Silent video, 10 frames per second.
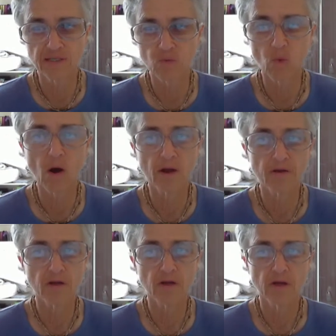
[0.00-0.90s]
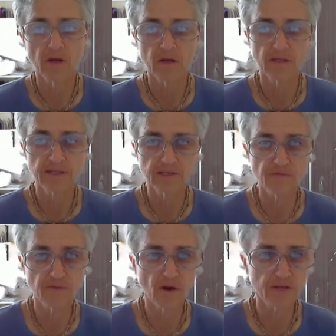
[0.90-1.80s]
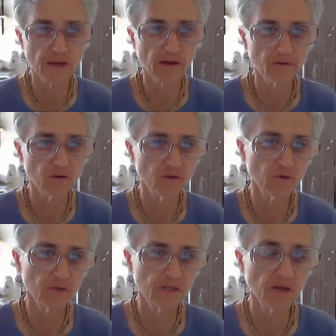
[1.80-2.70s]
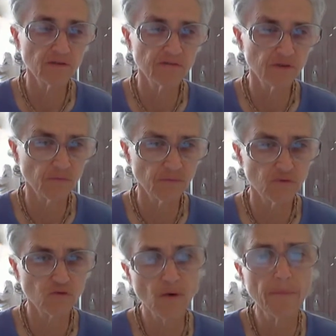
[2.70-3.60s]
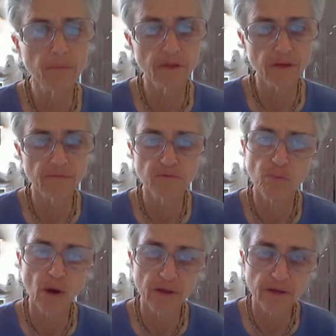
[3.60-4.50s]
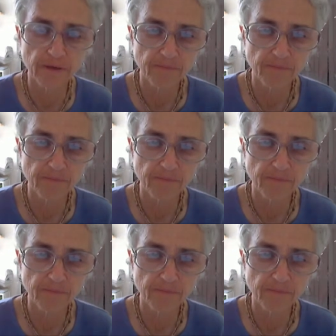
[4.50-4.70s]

he walked, lest he fall down due to excessive trembling of the body.